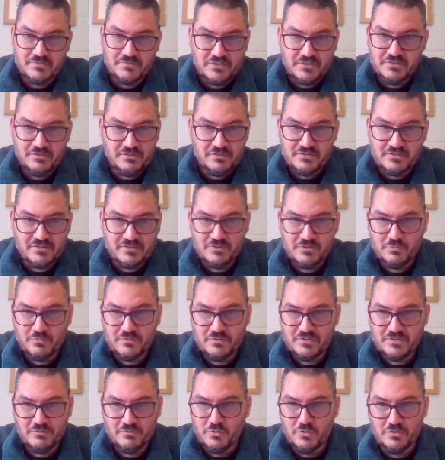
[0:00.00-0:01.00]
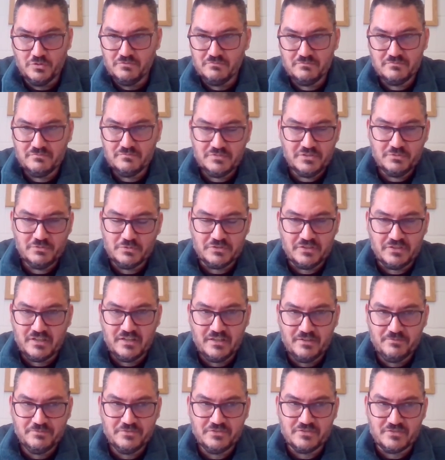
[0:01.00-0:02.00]
he won't
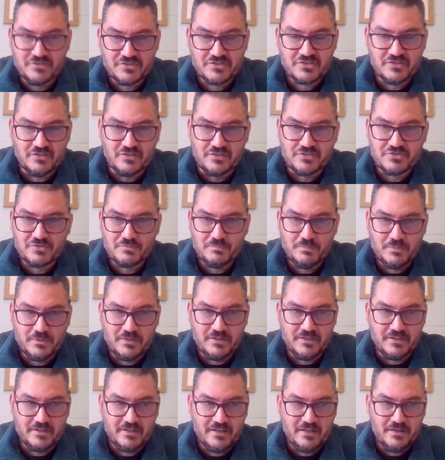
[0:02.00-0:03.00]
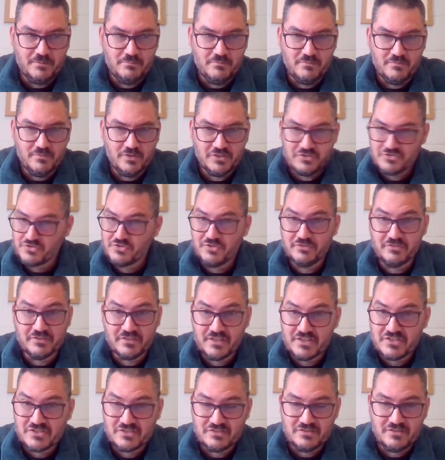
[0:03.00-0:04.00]
have you as such. But that's really
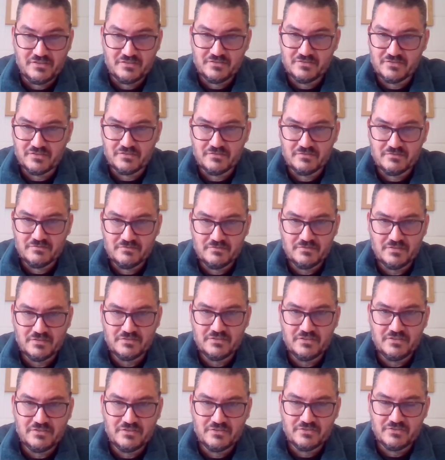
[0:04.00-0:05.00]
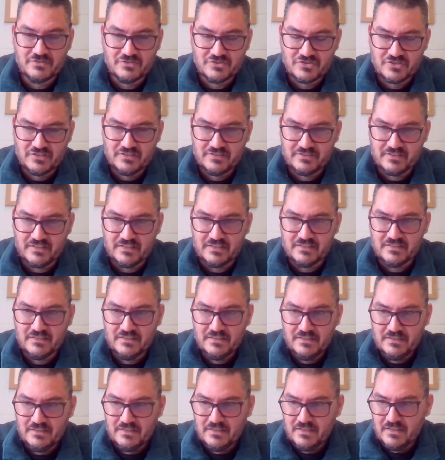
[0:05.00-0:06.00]
nice to hear you say
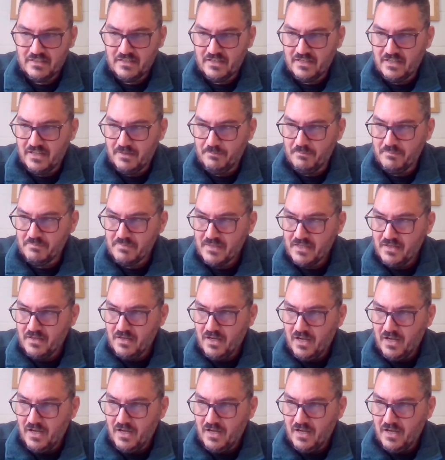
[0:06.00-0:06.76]
that.